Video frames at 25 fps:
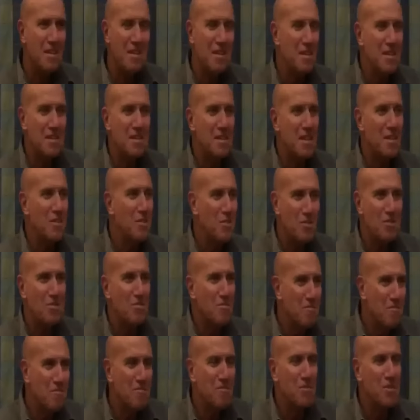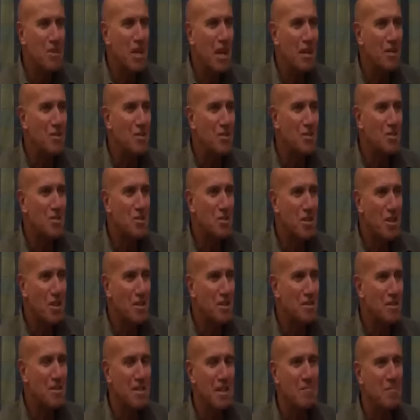You know, until you challenge his
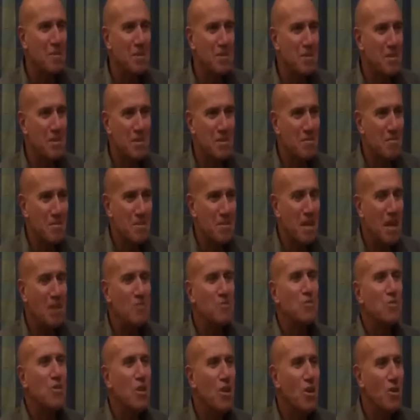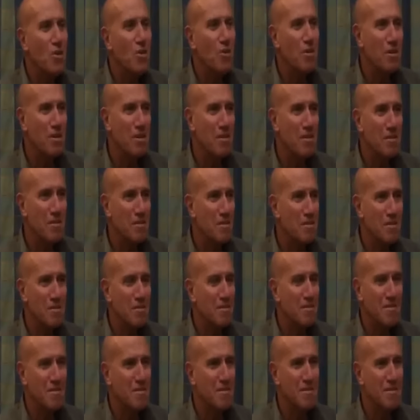authority. I mean, how do you know? You know,